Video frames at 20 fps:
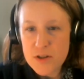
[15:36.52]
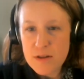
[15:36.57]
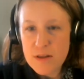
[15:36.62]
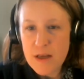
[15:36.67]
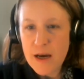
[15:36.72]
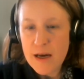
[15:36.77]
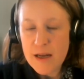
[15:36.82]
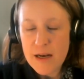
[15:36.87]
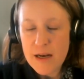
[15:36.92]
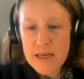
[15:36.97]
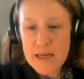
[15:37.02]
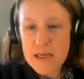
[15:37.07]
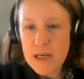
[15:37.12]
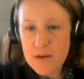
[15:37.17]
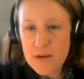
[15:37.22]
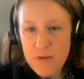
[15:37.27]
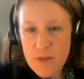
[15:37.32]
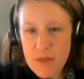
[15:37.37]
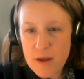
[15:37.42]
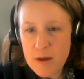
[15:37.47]
that. I didn't
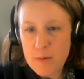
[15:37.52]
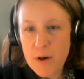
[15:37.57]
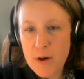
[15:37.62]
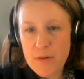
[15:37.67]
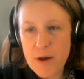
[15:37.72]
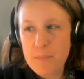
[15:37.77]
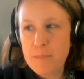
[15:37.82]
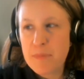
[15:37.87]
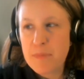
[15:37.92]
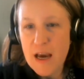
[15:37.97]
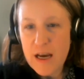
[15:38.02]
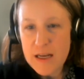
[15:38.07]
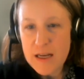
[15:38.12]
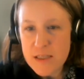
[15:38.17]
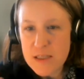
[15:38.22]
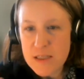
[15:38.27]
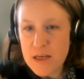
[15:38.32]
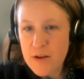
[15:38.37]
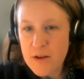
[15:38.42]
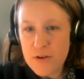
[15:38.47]
even think about that.
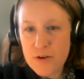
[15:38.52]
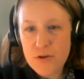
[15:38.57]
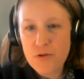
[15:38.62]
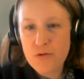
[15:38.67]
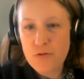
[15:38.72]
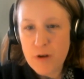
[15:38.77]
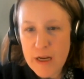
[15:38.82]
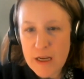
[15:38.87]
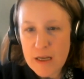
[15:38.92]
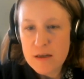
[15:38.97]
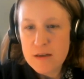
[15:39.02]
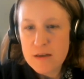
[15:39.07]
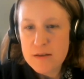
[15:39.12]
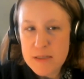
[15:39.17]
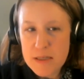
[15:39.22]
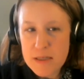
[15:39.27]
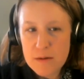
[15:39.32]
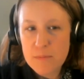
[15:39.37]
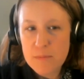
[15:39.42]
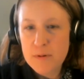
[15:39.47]
That's another great
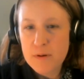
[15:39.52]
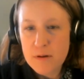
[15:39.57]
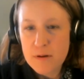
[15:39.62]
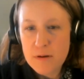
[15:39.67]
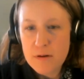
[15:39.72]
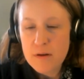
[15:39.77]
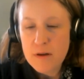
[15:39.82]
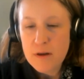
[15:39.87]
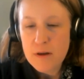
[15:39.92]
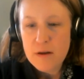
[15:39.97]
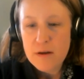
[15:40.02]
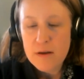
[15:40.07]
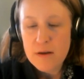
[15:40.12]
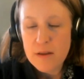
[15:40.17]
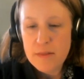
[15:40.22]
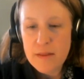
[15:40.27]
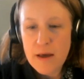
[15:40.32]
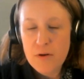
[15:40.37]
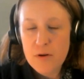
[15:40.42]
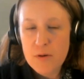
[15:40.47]
example.
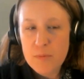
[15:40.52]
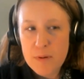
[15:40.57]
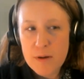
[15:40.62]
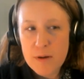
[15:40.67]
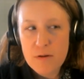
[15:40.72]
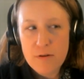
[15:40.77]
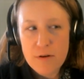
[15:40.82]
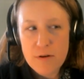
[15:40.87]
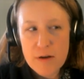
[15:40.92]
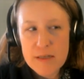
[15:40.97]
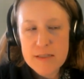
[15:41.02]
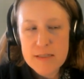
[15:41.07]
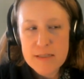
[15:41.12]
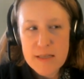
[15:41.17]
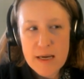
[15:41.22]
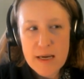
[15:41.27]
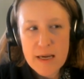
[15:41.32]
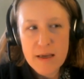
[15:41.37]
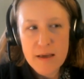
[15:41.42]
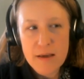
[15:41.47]
That would be, it's
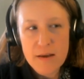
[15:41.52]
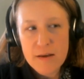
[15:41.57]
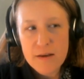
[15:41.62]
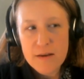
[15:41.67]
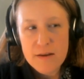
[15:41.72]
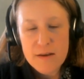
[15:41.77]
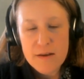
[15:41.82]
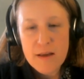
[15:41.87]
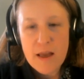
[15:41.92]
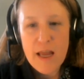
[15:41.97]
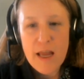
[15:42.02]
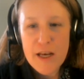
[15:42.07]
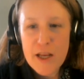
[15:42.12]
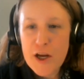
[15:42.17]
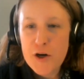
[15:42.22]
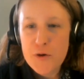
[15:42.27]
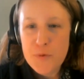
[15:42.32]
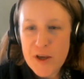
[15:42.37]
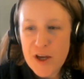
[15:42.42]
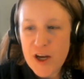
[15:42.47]
like, and
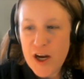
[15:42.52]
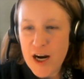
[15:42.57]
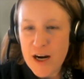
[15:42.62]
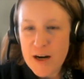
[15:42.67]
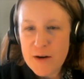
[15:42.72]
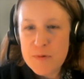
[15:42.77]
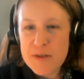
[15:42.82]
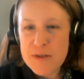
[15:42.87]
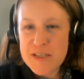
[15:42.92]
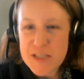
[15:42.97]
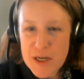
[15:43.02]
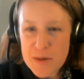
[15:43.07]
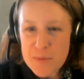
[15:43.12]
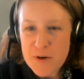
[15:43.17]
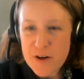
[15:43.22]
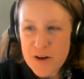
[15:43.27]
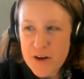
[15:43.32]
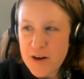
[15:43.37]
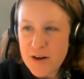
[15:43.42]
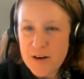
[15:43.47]
here we are with
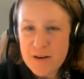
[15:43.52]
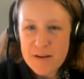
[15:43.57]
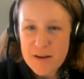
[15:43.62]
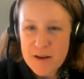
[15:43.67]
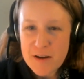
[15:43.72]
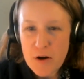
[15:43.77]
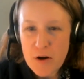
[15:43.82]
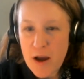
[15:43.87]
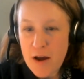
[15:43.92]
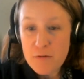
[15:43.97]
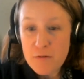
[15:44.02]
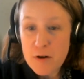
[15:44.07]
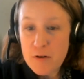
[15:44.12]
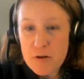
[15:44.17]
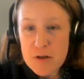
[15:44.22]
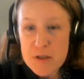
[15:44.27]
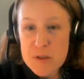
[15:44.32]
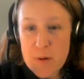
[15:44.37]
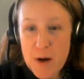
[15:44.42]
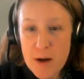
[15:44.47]
summer,
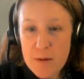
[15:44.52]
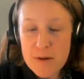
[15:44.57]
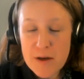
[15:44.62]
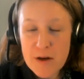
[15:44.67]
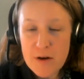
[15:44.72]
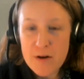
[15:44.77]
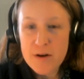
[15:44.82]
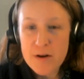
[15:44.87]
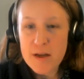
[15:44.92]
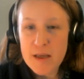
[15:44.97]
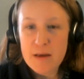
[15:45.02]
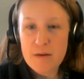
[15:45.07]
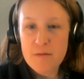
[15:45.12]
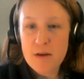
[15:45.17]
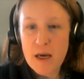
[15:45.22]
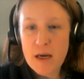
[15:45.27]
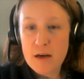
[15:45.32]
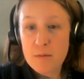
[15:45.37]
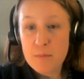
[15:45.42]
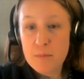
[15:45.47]
everyone's probably already
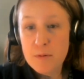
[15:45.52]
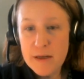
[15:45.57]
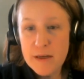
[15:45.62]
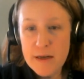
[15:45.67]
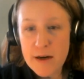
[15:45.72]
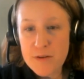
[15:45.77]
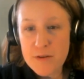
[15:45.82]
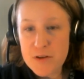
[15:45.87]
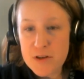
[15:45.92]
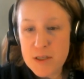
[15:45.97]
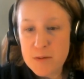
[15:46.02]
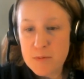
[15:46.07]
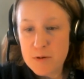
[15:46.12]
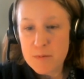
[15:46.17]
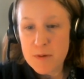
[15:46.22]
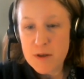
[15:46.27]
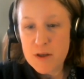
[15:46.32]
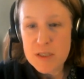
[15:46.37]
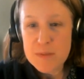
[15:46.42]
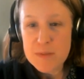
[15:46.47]
kind of planned out their summer
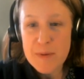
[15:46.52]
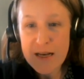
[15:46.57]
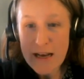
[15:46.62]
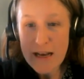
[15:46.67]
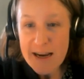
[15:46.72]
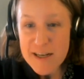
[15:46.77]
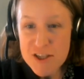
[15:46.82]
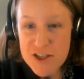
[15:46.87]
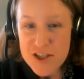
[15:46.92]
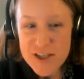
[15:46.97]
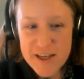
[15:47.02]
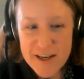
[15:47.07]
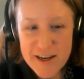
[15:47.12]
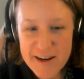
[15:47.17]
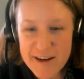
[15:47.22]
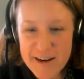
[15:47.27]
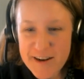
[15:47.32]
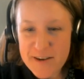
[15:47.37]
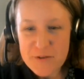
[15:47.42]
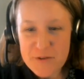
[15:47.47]
meals, but next
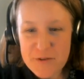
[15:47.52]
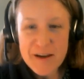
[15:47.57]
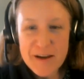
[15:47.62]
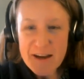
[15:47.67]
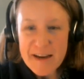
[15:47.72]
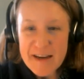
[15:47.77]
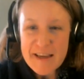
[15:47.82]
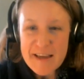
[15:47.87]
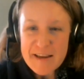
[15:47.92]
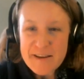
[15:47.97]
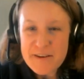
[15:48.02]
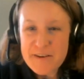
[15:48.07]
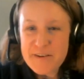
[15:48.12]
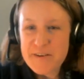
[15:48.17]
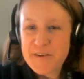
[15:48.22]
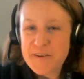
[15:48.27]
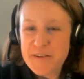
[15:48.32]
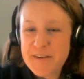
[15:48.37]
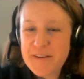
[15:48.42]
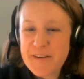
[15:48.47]
year we got to get
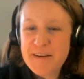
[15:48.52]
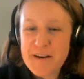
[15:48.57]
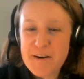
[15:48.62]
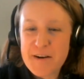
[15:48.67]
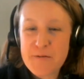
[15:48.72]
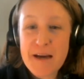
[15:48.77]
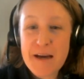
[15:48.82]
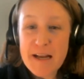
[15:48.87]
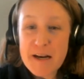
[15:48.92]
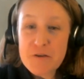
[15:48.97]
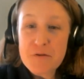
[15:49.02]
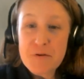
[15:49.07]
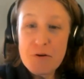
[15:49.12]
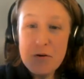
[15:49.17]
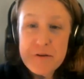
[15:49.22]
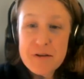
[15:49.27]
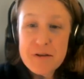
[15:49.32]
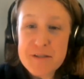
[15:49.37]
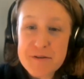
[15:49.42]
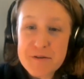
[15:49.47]
you, we got to
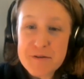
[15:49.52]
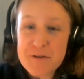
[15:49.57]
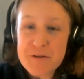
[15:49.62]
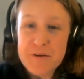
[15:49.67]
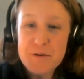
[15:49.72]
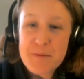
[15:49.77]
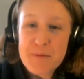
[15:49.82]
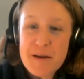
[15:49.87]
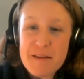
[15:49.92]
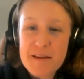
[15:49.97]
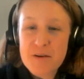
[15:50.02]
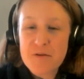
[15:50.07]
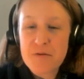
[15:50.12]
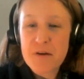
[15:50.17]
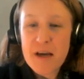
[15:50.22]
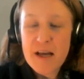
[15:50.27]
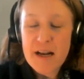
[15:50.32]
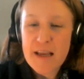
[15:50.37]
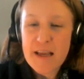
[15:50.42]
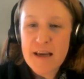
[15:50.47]
grow this group, and then we
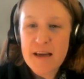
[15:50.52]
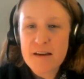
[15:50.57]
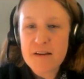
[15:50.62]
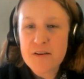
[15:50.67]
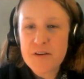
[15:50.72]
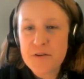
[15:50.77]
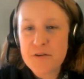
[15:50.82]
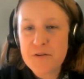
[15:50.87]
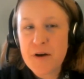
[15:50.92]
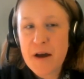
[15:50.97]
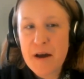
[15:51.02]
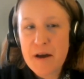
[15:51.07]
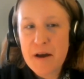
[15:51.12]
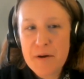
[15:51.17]
got to get you,